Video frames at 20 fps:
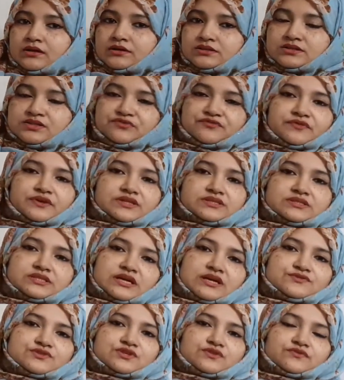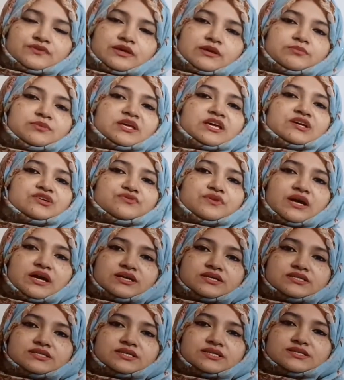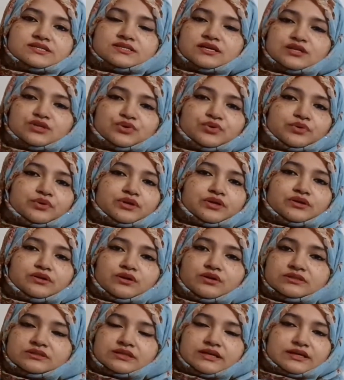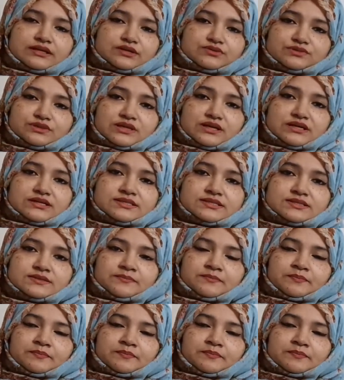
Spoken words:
Different types of chemical reactions are going on around us.